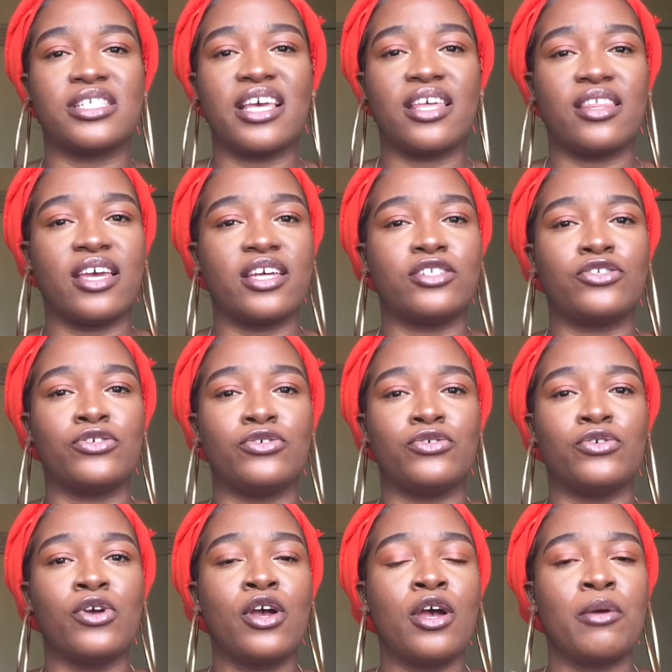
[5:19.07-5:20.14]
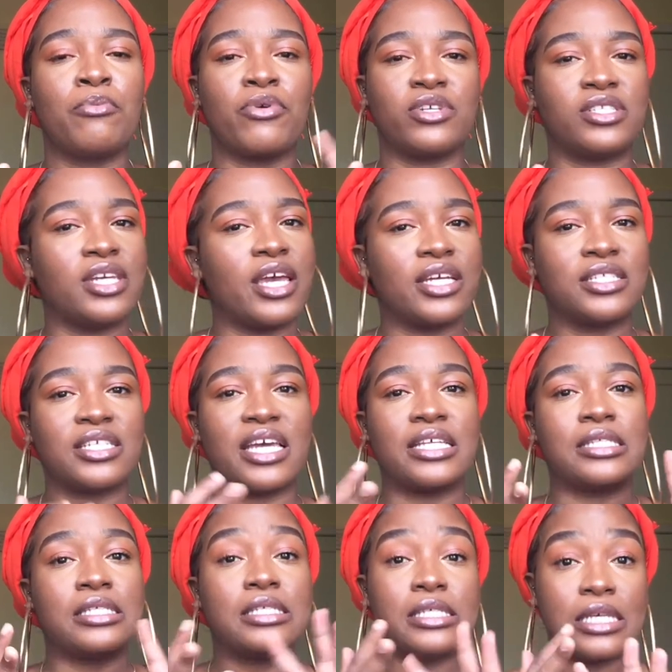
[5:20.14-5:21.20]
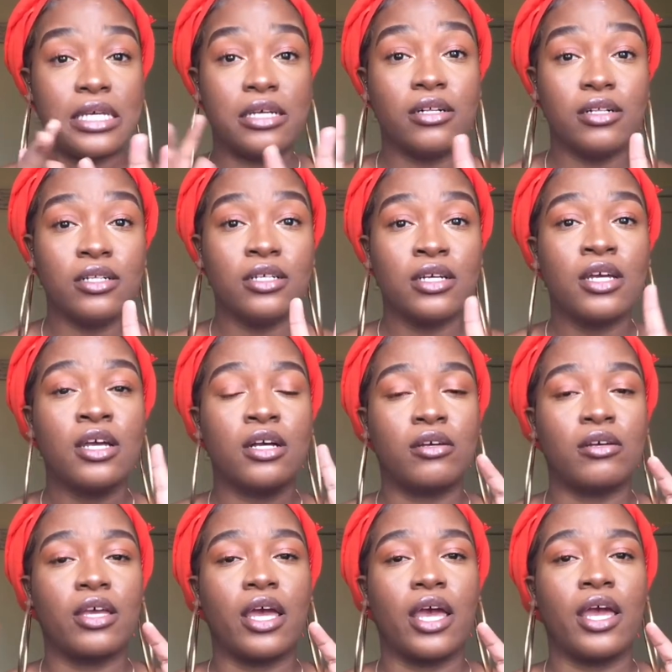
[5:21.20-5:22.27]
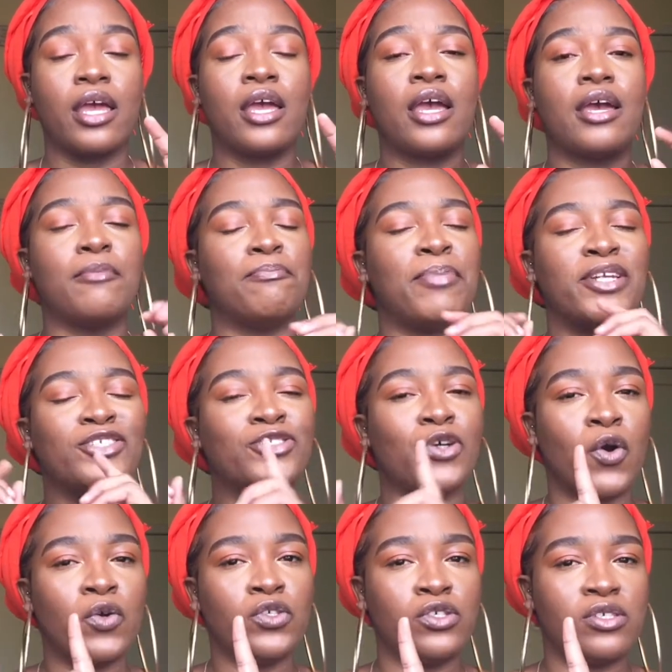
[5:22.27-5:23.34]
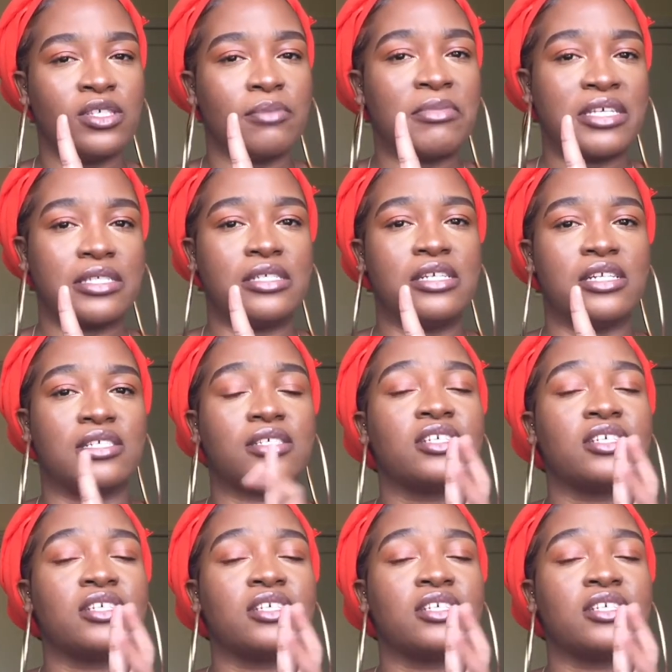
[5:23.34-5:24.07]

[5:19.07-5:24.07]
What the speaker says: They're there to protect and seal, okay, but don't use them as sealants.